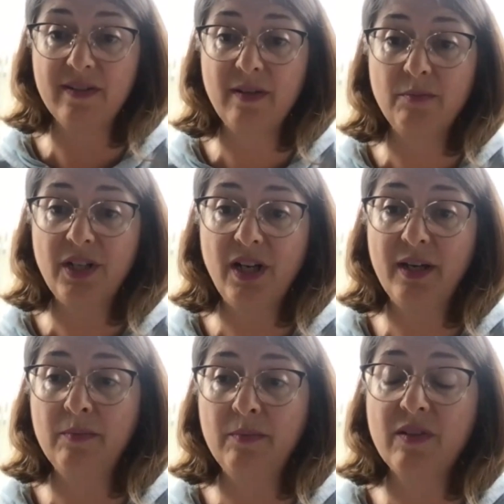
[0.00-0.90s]

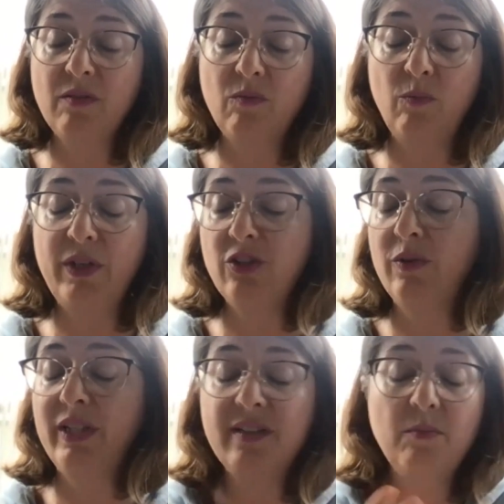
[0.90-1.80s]
Sometimes we
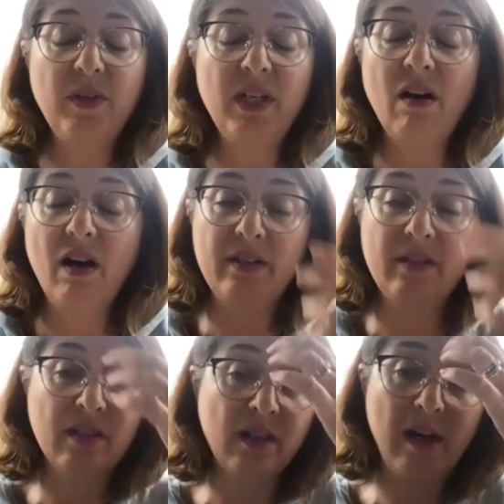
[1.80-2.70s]
don't need to be
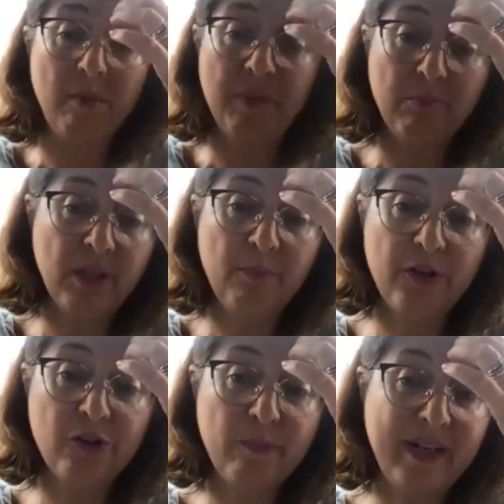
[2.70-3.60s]
on concomitant blood pressure